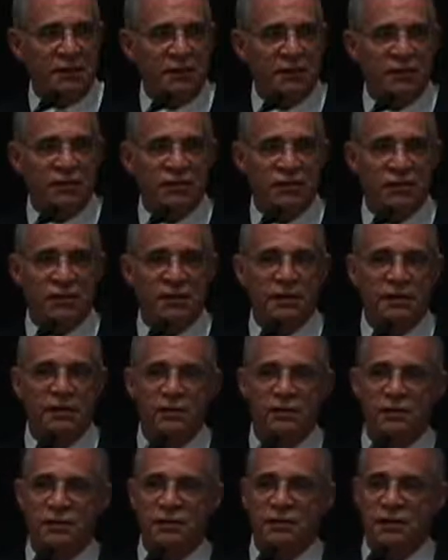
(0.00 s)
the Senate,
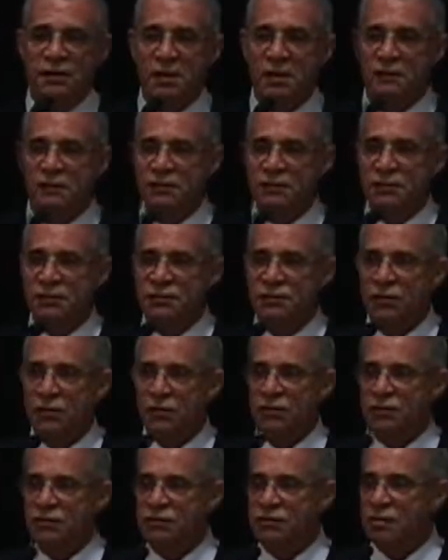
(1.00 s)
and through the Governor's
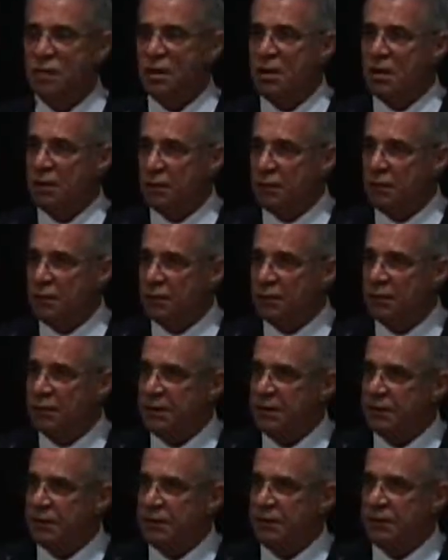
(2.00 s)
office, we'll
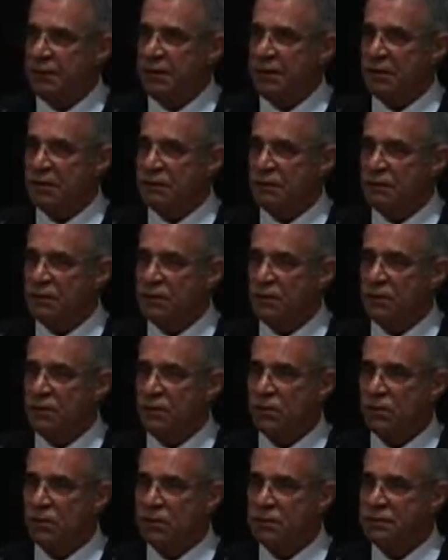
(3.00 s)
need to make phone
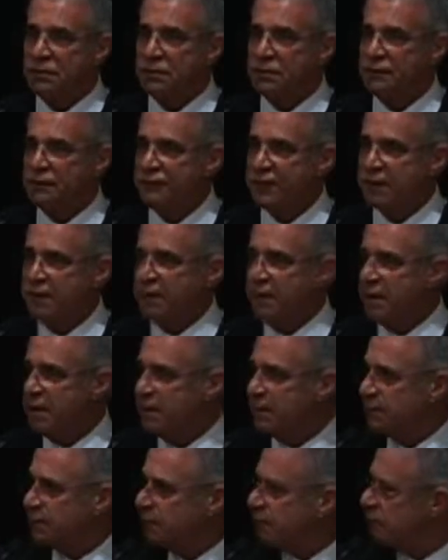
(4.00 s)
calls. And if I may
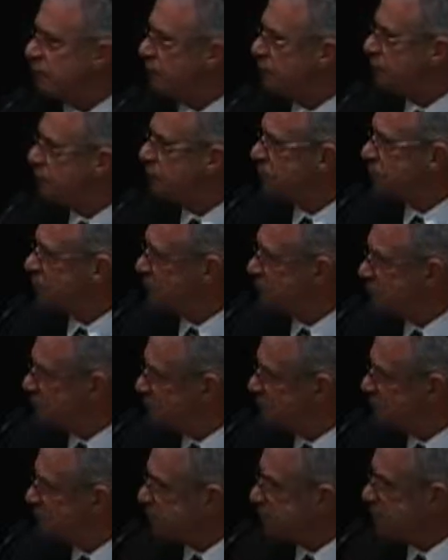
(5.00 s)
impose,
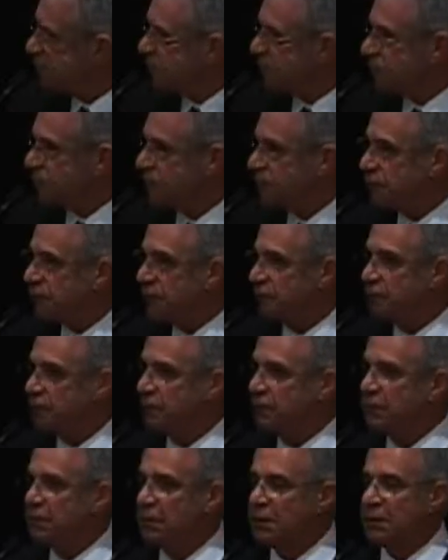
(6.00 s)
Doctor, through
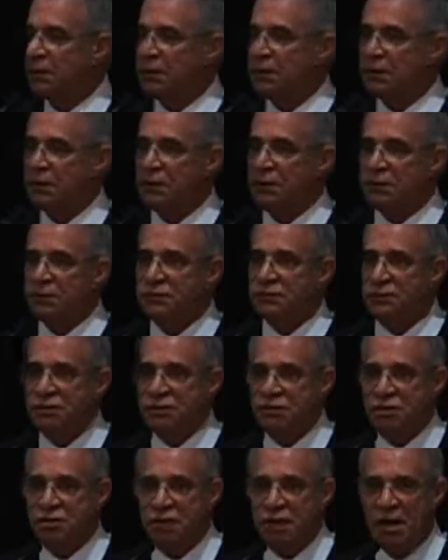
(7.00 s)
you, to
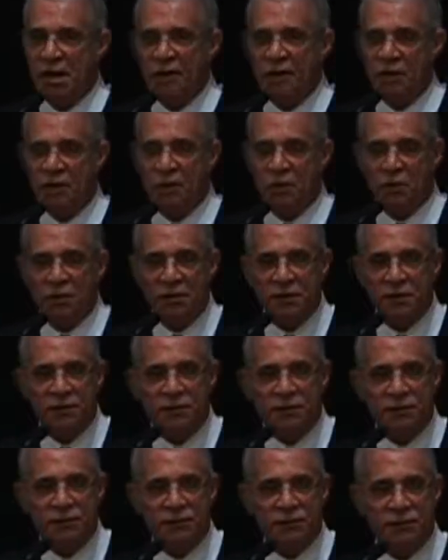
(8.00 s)
each and every one of
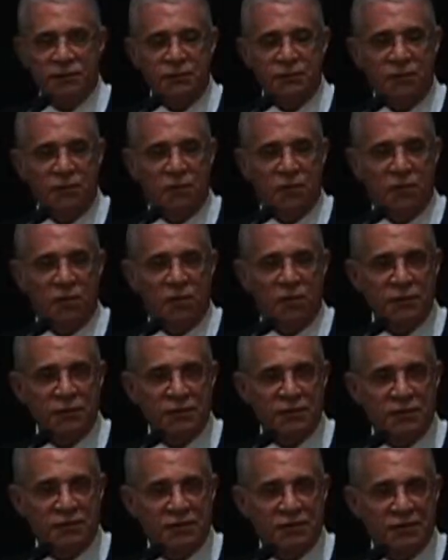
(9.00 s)
you to call
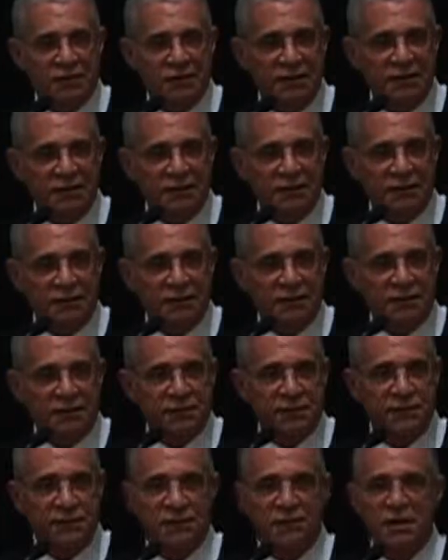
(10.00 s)
your state
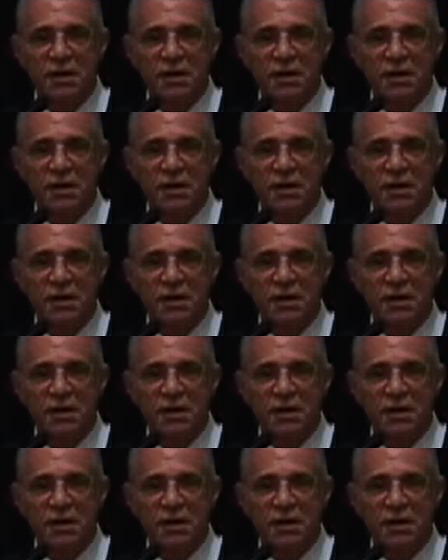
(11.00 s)
senators,